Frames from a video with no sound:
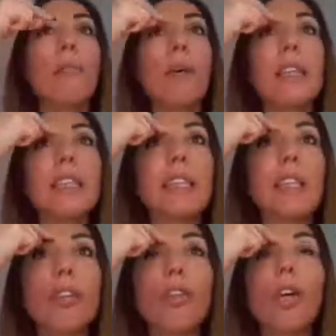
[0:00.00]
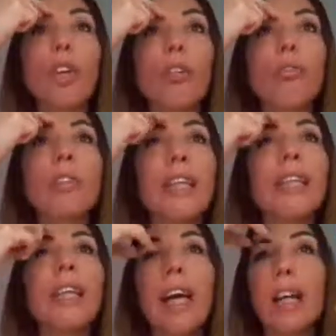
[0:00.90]
but still not losing
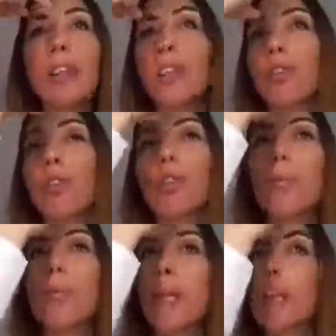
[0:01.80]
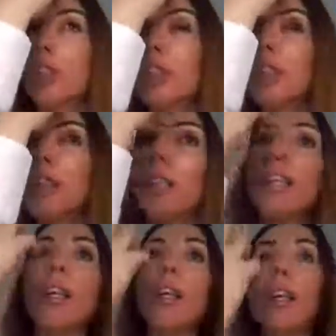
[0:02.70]
the natural complexion
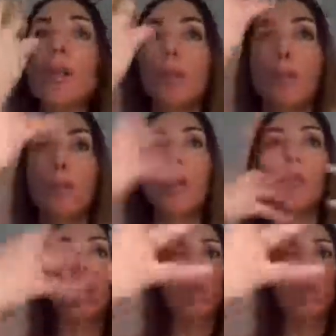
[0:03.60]
here, because when we